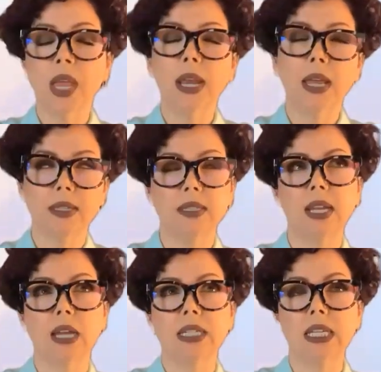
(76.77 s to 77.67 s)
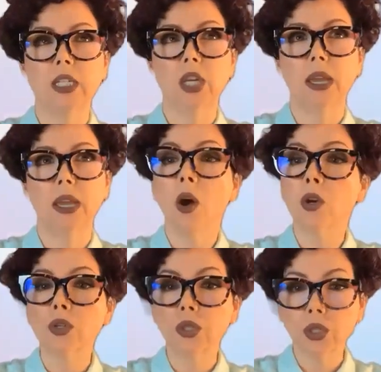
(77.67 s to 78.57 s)
And as I said, I teach a
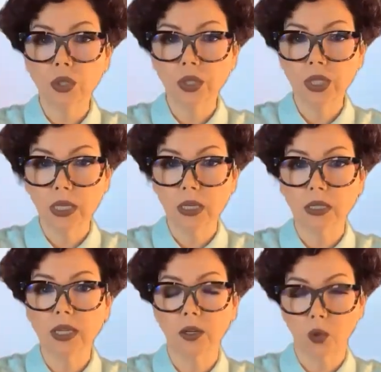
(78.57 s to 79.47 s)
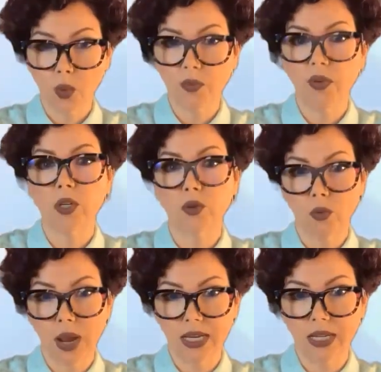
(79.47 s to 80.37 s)
honors 210 technical professional
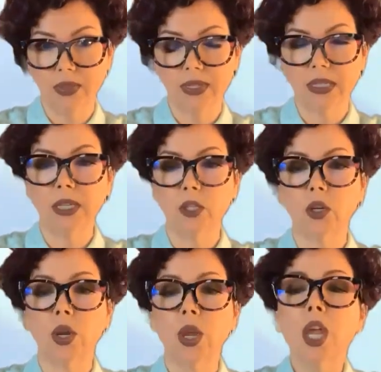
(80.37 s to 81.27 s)
writing this semester.